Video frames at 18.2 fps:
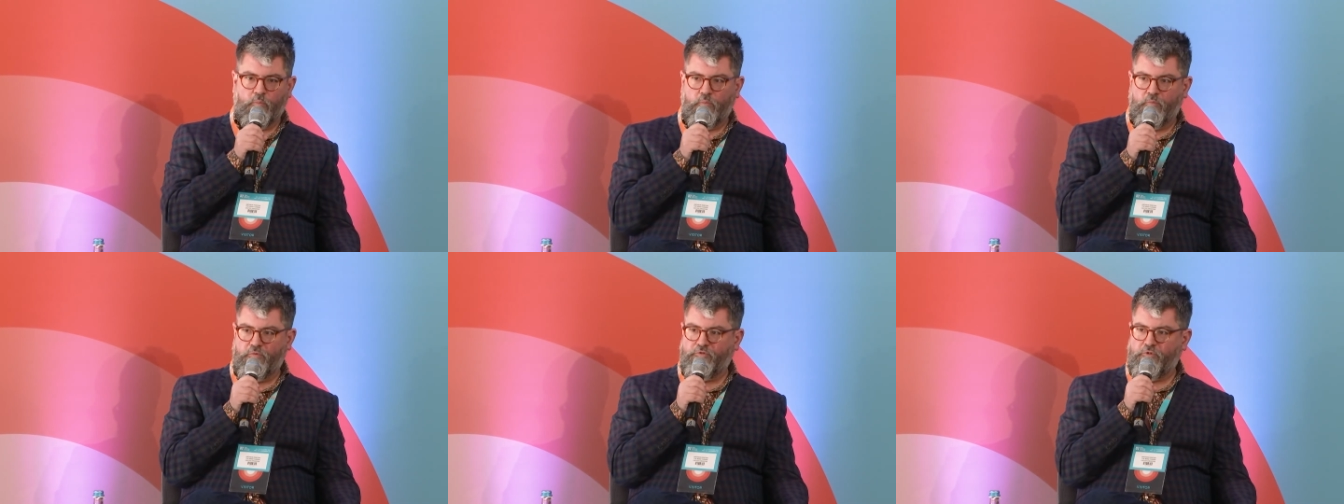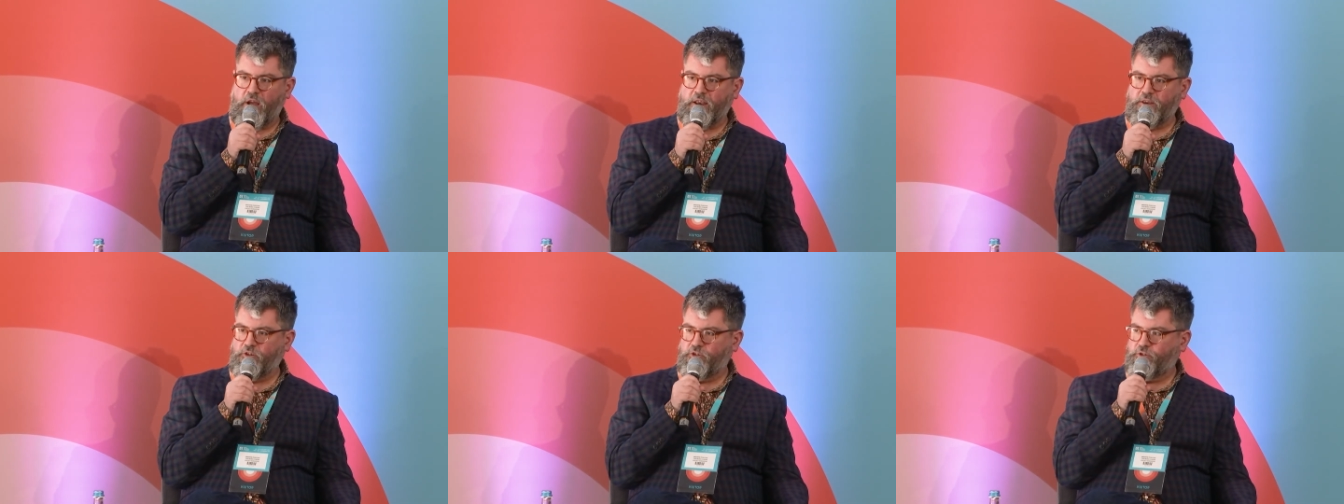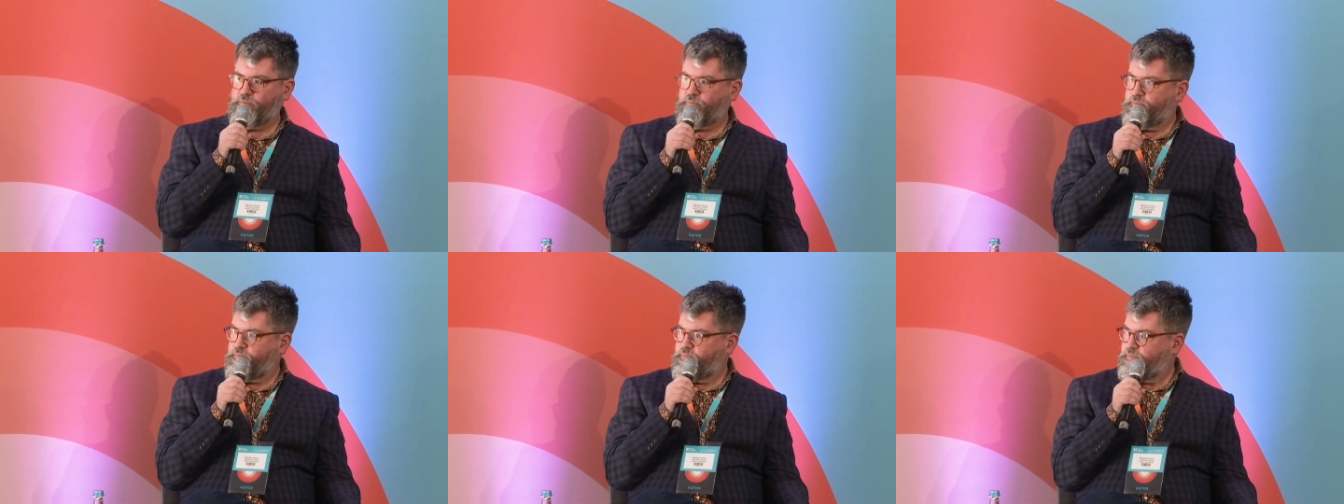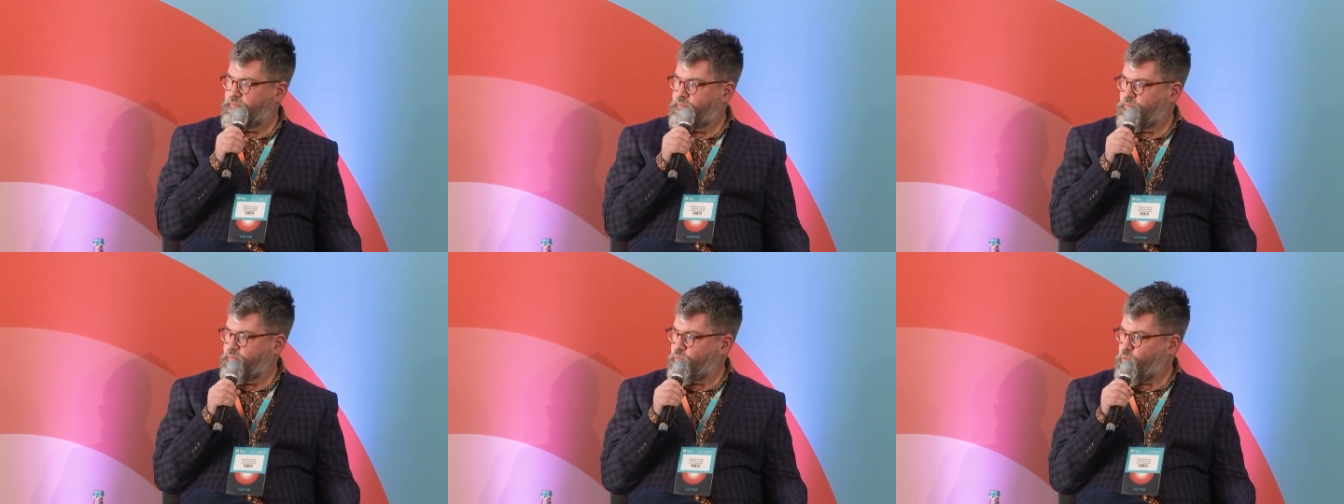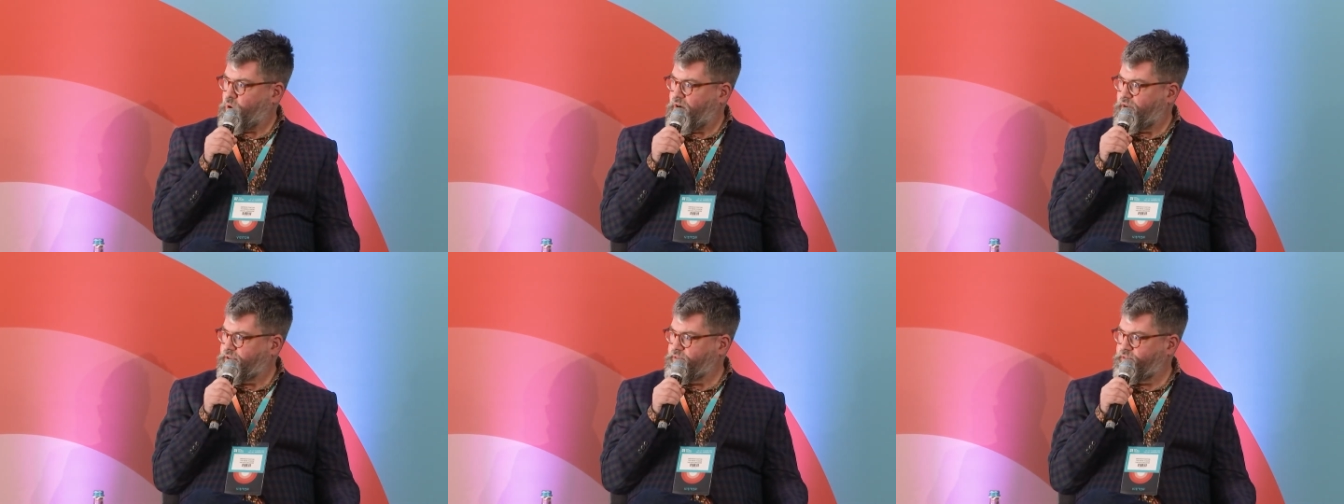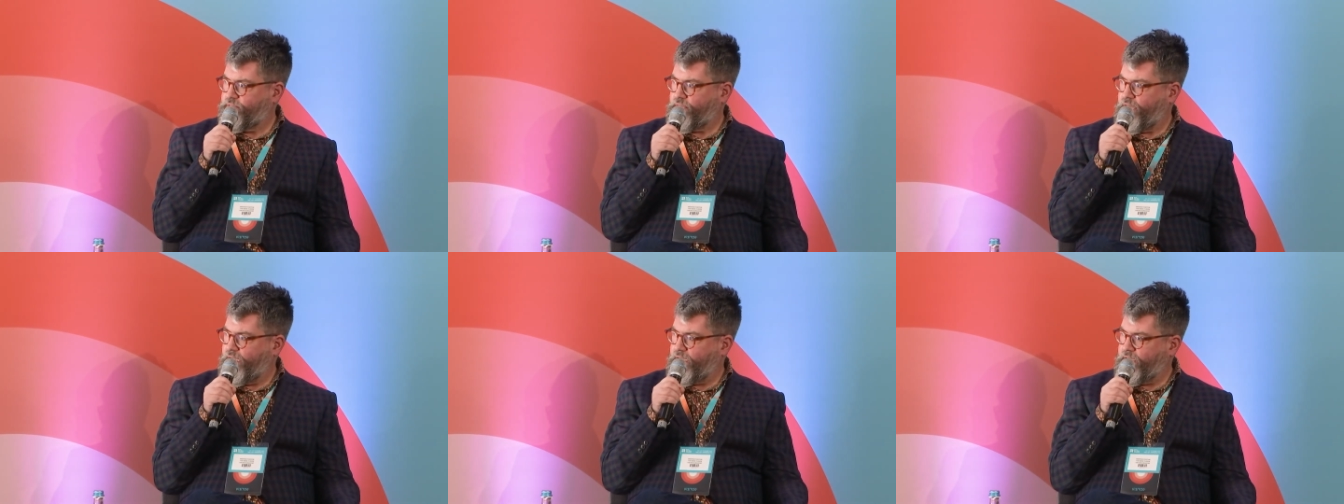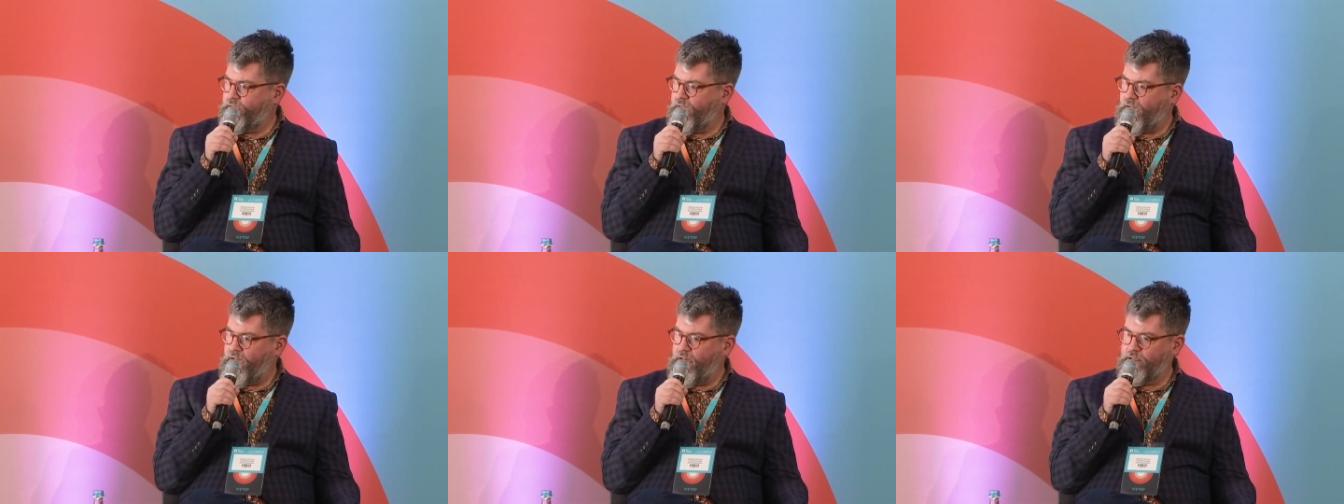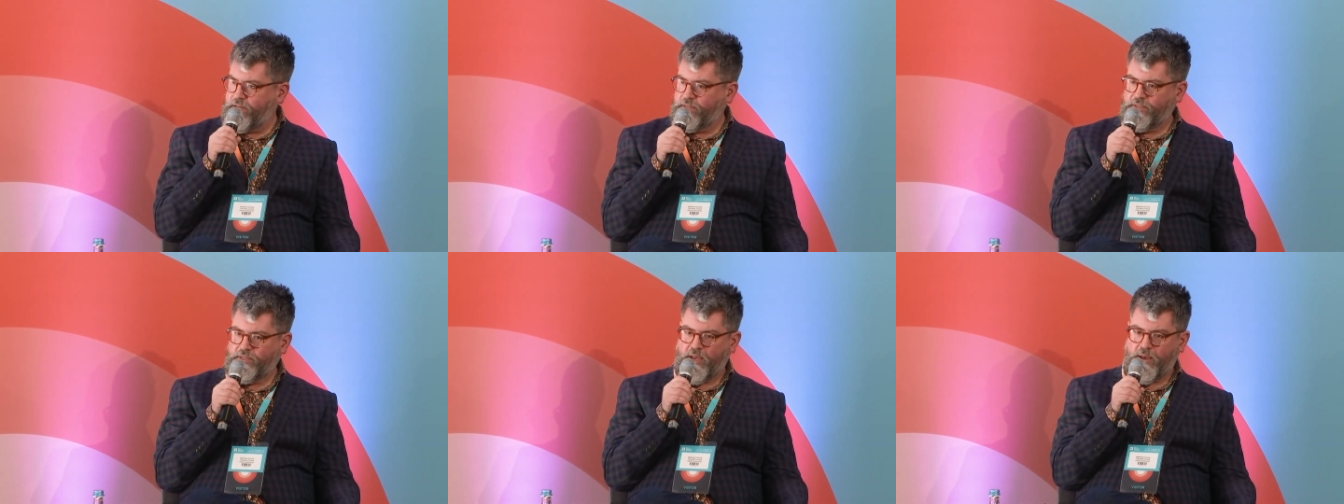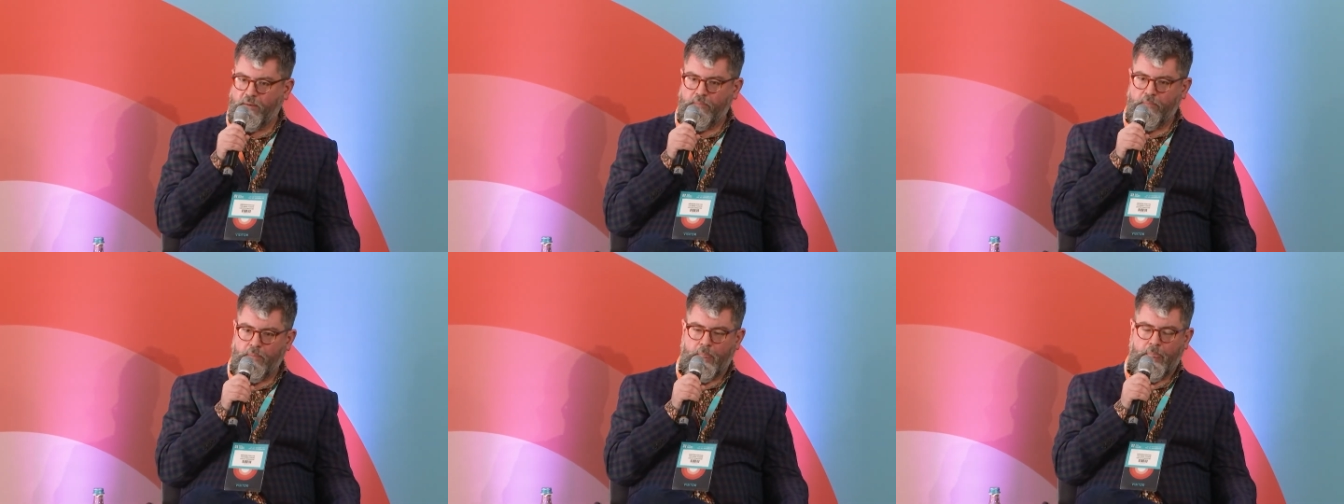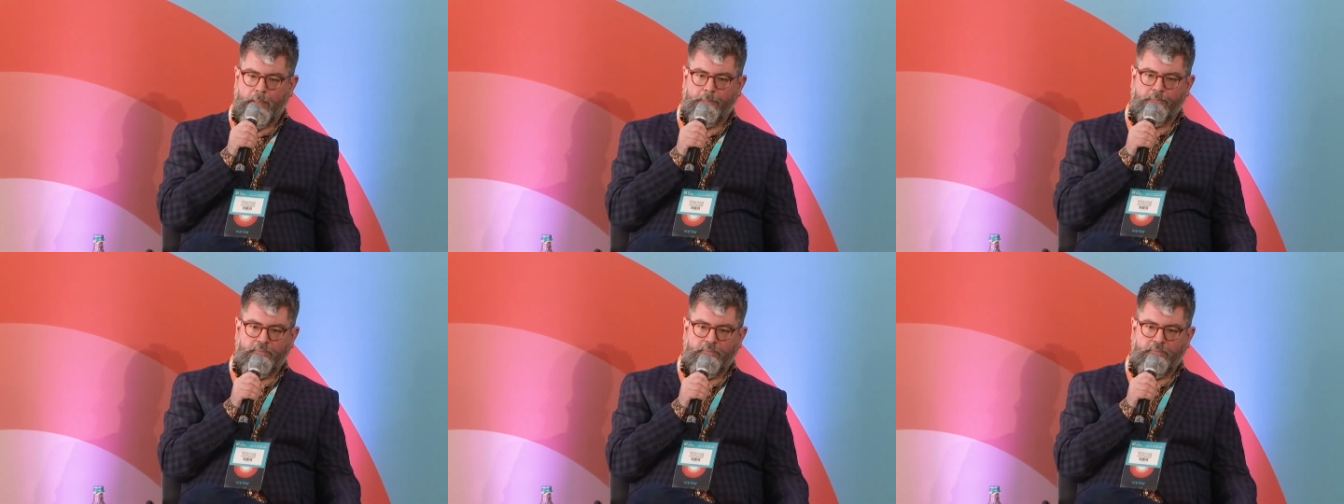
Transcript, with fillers: French wine thing. And um,